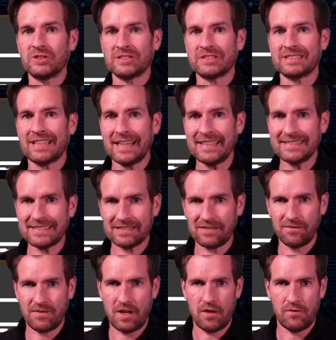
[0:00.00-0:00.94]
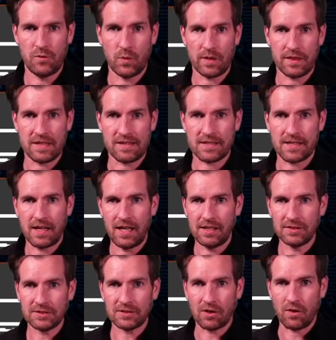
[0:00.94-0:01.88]
sites involved with this
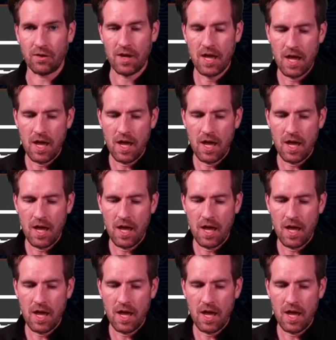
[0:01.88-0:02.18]
also.